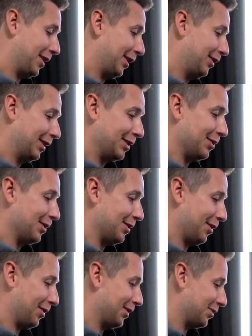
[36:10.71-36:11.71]
only do it
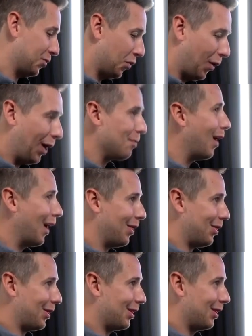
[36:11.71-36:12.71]
during this 1
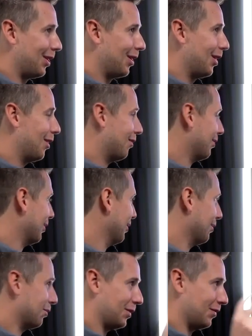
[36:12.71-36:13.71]
month.
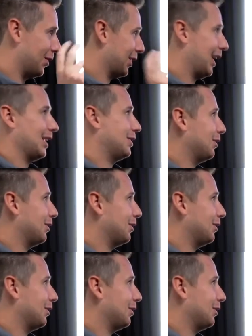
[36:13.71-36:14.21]
We've only got 2